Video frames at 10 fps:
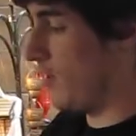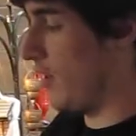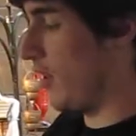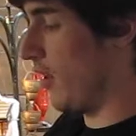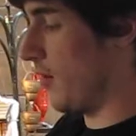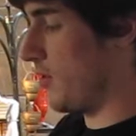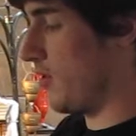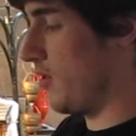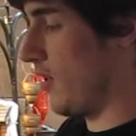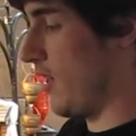
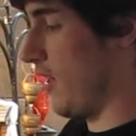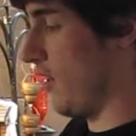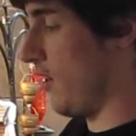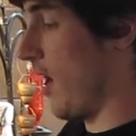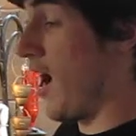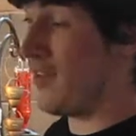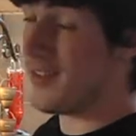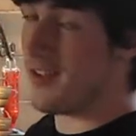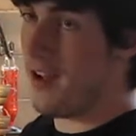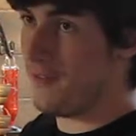eclipse in the eye
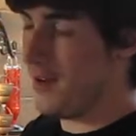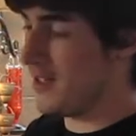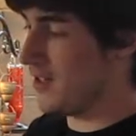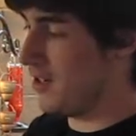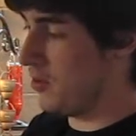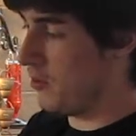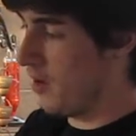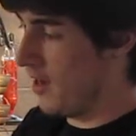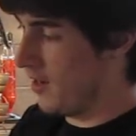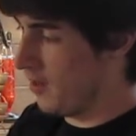that's not facing you,
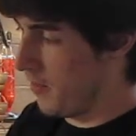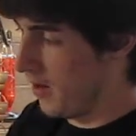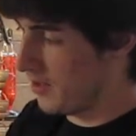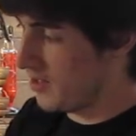and about a